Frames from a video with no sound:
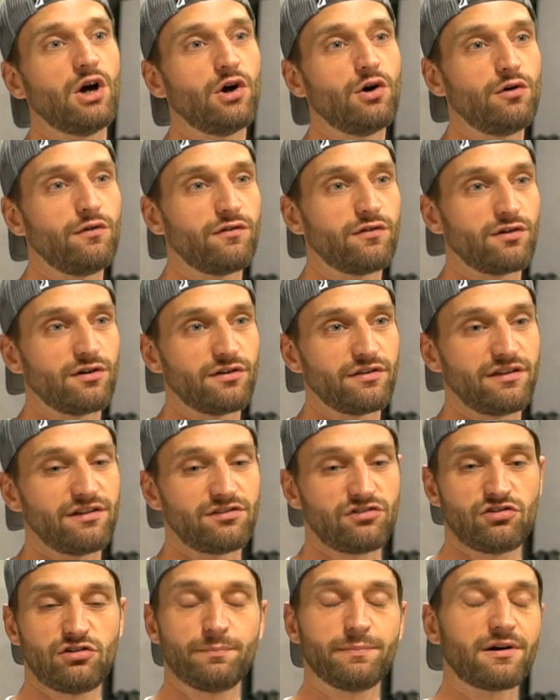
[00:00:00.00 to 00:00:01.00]
over the
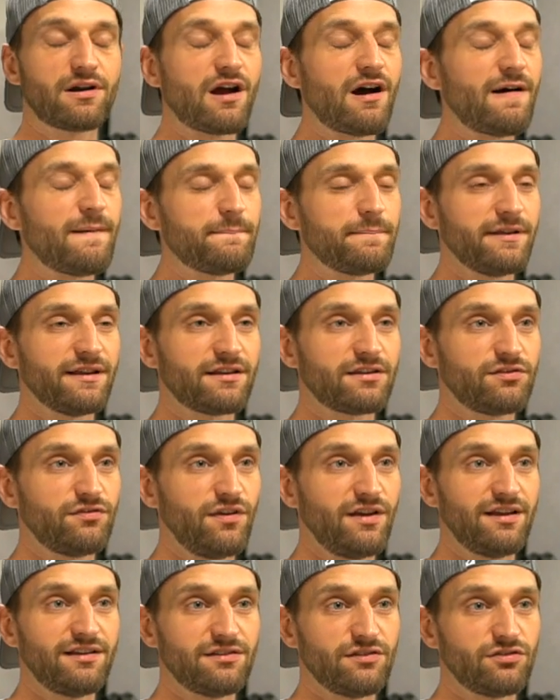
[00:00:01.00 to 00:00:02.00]
super complex
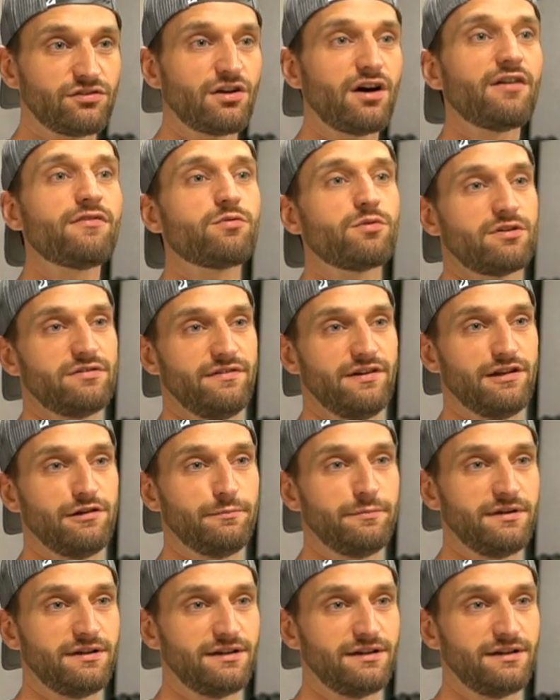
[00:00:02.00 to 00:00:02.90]
phase of software development.